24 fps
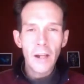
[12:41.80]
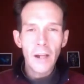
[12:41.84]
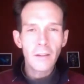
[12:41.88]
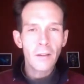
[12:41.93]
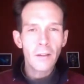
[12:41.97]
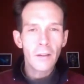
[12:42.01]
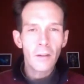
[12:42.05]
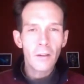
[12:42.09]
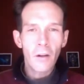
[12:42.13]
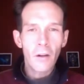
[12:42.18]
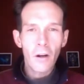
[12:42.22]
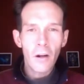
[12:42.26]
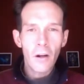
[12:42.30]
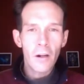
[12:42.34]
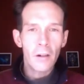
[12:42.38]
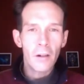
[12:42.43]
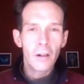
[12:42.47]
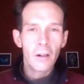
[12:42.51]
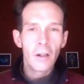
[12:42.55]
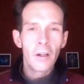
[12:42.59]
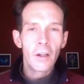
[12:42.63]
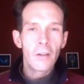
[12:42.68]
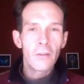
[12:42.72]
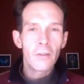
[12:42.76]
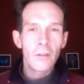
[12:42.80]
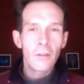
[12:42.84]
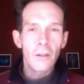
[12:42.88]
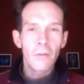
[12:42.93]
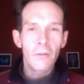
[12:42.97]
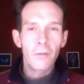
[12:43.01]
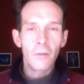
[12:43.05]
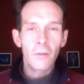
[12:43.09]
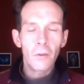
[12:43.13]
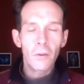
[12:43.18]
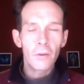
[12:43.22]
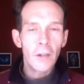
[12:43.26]
to the heart, so that
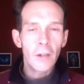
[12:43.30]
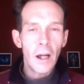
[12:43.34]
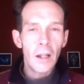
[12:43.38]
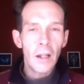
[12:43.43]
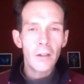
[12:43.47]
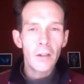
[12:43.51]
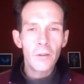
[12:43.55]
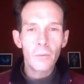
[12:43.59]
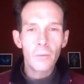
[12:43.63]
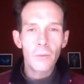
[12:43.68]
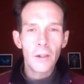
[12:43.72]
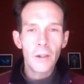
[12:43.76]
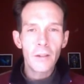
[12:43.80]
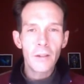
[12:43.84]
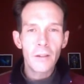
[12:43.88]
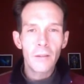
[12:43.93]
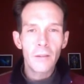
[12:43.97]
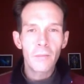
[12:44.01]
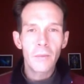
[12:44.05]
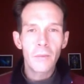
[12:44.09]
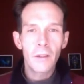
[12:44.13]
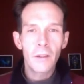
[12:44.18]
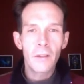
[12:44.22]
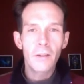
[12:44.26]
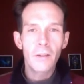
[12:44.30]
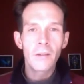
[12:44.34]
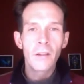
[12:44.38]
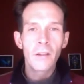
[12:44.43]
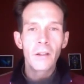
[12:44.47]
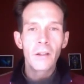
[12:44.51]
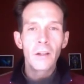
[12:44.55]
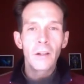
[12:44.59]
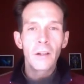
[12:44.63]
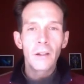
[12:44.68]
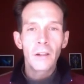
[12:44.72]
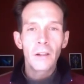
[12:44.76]
full knowledge wisdom is
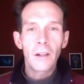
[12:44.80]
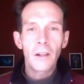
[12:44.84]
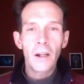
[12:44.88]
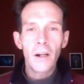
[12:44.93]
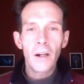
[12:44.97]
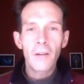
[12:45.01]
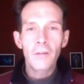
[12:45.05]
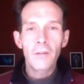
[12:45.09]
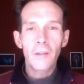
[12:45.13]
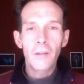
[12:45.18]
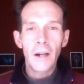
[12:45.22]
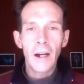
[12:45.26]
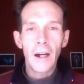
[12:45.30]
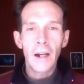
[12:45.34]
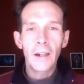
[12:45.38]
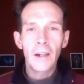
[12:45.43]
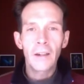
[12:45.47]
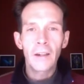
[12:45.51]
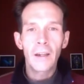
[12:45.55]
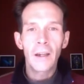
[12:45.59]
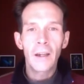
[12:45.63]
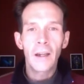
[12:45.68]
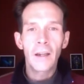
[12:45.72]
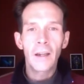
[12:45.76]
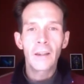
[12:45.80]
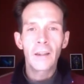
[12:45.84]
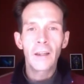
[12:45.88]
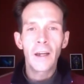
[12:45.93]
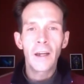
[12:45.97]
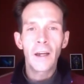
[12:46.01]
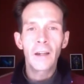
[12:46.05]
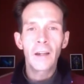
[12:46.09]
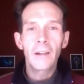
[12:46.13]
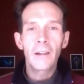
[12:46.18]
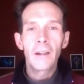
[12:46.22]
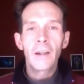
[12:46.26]
clarified and
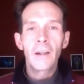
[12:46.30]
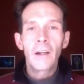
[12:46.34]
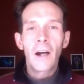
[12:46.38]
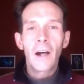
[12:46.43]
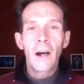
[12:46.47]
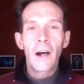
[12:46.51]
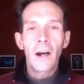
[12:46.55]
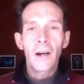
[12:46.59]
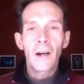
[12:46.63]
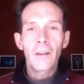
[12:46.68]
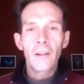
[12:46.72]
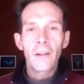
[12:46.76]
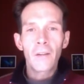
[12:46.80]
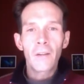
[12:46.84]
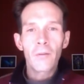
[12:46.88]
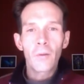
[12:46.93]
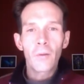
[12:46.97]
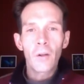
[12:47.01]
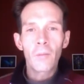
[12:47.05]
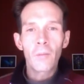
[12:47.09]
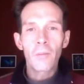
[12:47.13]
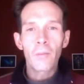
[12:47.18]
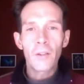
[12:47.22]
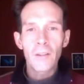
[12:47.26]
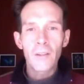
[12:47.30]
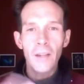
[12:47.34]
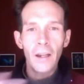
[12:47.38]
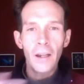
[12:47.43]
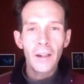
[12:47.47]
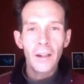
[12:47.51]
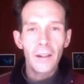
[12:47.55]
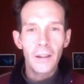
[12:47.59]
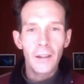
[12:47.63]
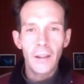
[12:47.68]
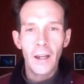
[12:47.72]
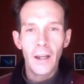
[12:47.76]
then therefore
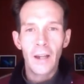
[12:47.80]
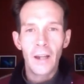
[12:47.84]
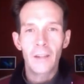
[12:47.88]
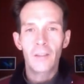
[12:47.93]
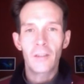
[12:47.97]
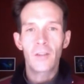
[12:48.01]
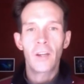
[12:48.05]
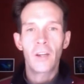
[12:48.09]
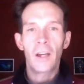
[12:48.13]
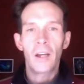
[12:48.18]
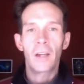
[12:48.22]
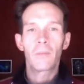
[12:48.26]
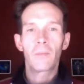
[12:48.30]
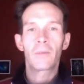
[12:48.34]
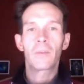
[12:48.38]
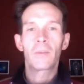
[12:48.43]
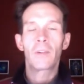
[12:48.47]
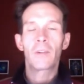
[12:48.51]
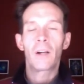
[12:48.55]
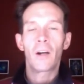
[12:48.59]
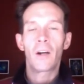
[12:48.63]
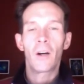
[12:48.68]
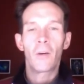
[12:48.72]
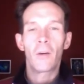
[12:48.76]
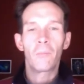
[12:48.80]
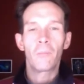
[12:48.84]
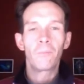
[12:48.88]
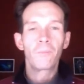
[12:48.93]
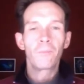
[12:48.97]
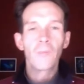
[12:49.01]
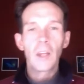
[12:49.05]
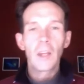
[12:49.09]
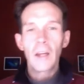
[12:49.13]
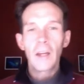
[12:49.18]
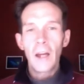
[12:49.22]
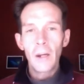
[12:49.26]
presented in that shape. So
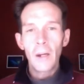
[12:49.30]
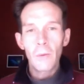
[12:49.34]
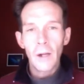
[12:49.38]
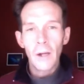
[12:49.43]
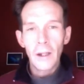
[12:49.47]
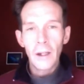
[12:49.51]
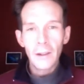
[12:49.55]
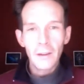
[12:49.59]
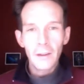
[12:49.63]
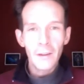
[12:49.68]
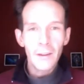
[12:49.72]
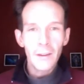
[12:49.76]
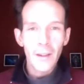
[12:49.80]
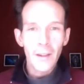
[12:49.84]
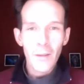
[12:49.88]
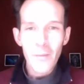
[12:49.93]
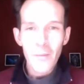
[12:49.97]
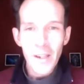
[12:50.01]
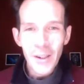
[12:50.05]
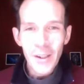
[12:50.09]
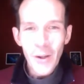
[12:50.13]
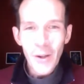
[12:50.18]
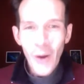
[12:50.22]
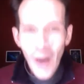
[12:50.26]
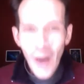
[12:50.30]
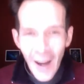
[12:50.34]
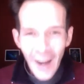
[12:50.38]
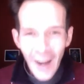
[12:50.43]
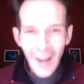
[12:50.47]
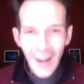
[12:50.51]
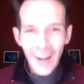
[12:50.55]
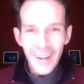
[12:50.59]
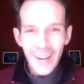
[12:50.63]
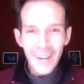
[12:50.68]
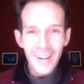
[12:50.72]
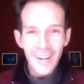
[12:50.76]
anyway, let me go
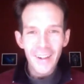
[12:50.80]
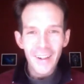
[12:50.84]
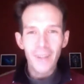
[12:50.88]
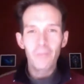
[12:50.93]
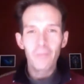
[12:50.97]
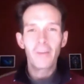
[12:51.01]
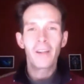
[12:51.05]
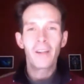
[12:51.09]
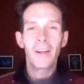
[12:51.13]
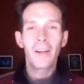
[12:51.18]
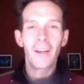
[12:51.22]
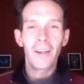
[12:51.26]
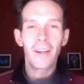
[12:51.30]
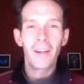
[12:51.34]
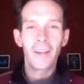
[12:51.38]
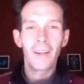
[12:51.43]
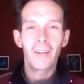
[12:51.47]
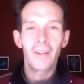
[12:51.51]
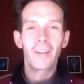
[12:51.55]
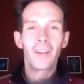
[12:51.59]
ahead. I've been a